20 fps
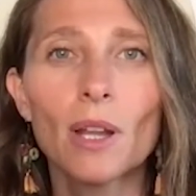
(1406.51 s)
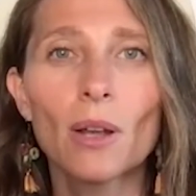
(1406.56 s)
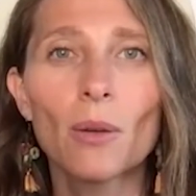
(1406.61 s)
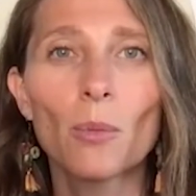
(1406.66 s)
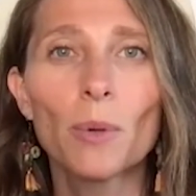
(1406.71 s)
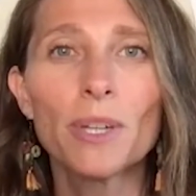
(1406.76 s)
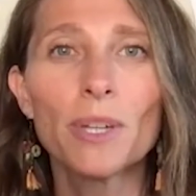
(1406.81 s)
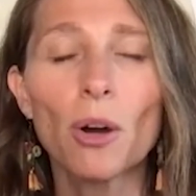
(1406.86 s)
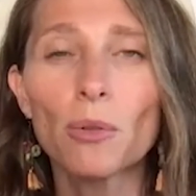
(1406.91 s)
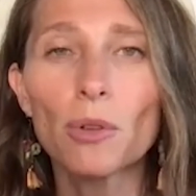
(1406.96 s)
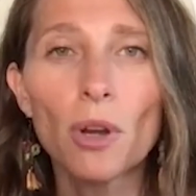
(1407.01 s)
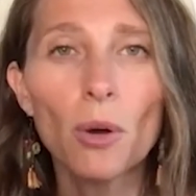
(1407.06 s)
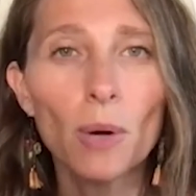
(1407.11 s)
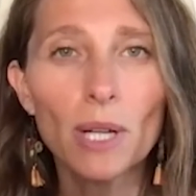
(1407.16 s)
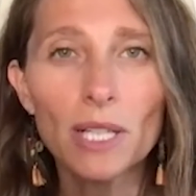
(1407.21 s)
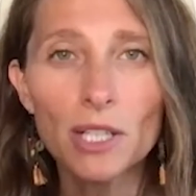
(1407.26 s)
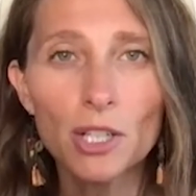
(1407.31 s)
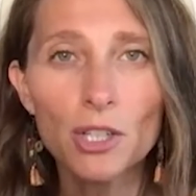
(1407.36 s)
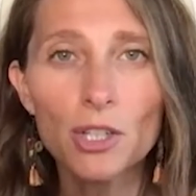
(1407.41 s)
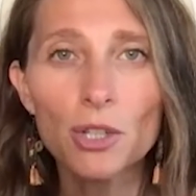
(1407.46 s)
We don't know
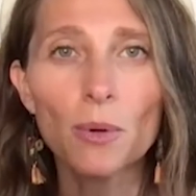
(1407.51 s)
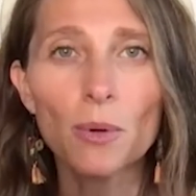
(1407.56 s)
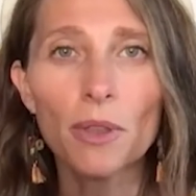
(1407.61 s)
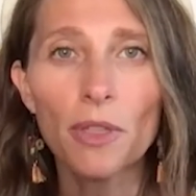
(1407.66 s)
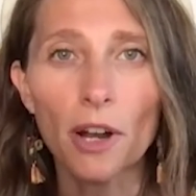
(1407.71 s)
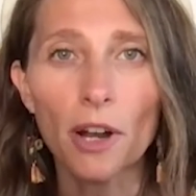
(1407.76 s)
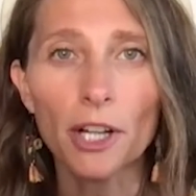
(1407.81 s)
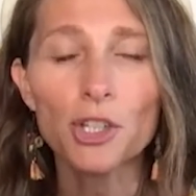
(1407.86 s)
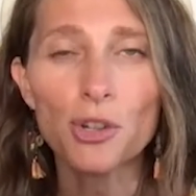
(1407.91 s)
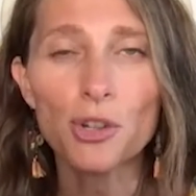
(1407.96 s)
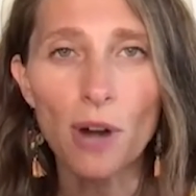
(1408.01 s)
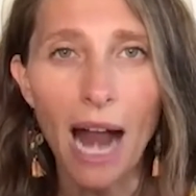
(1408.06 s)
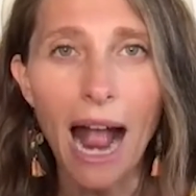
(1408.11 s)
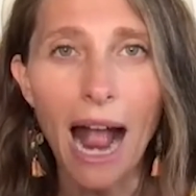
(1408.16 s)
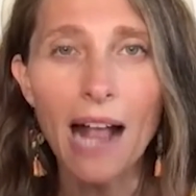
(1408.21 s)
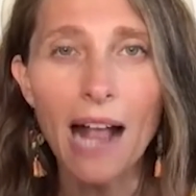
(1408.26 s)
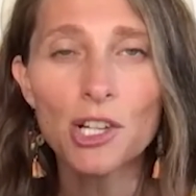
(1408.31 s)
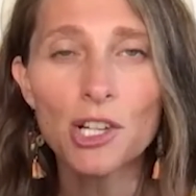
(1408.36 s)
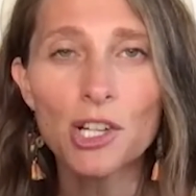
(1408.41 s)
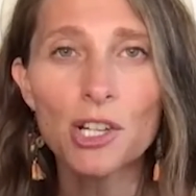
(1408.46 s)
what to do with our
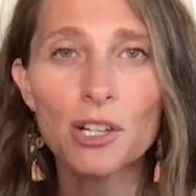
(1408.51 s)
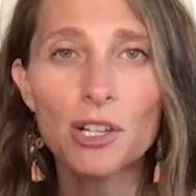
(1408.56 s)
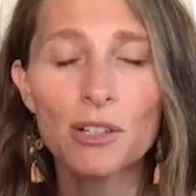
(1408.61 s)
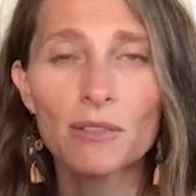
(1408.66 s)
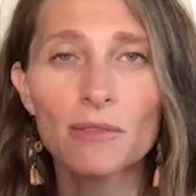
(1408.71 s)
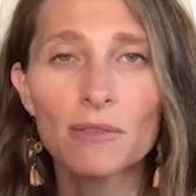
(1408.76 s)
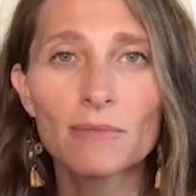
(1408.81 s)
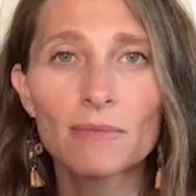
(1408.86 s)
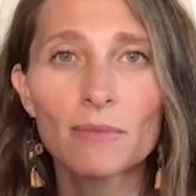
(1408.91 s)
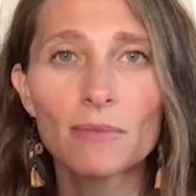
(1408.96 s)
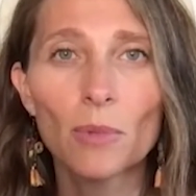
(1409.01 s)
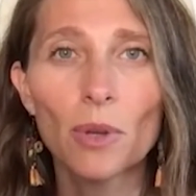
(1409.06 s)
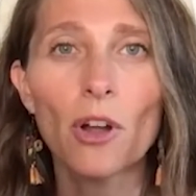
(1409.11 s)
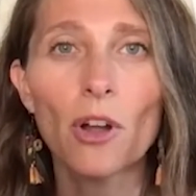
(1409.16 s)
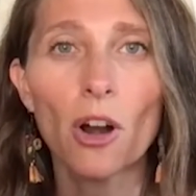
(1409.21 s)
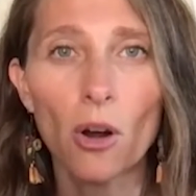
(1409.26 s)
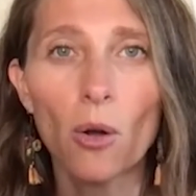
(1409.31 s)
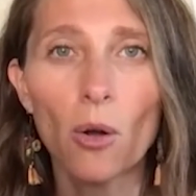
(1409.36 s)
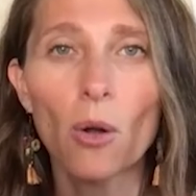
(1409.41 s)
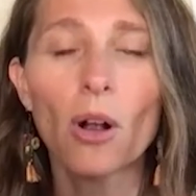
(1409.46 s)
trash, with
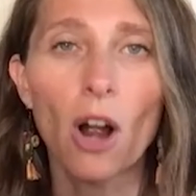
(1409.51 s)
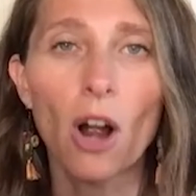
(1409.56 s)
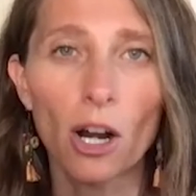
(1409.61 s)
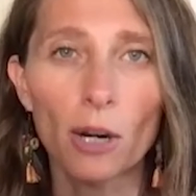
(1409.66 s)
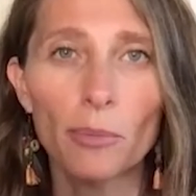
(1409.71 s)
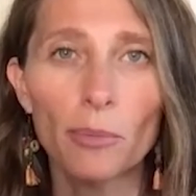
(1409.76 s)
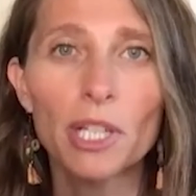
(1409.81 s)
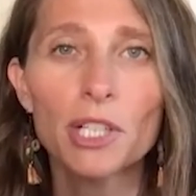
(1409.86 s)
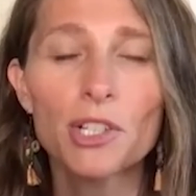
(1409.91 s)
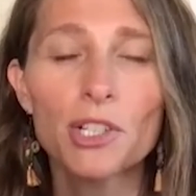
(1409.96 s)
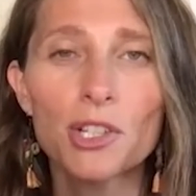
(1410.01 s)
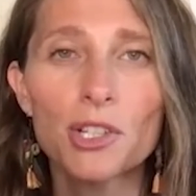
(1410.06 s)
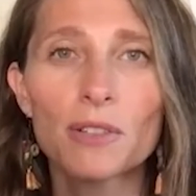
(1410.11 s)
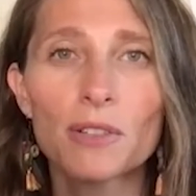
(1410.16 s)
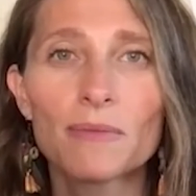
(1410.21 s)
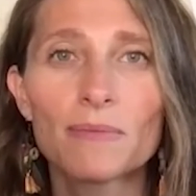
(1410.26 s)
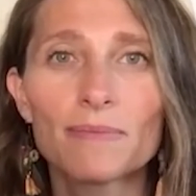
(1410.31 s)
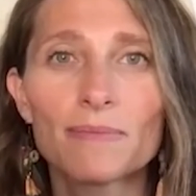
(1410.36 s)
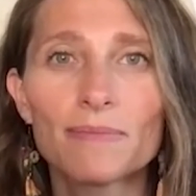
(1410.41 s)
our own garbage.